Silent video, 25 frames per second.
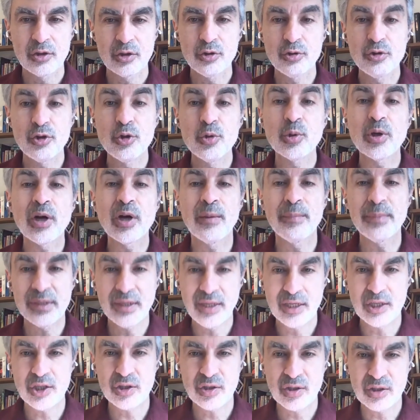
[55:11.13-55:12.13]
to new
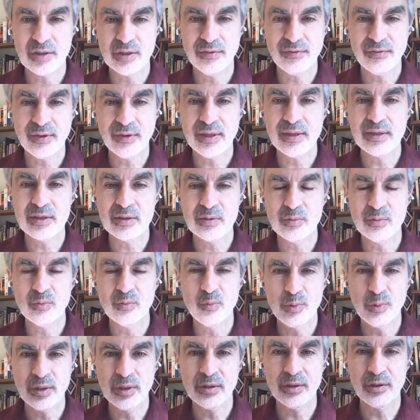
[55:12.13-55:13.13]
combinations of things
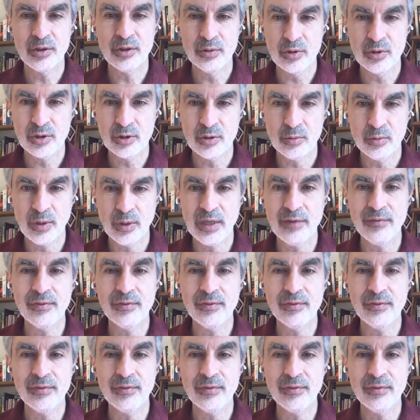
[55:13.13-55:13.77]
we are used to,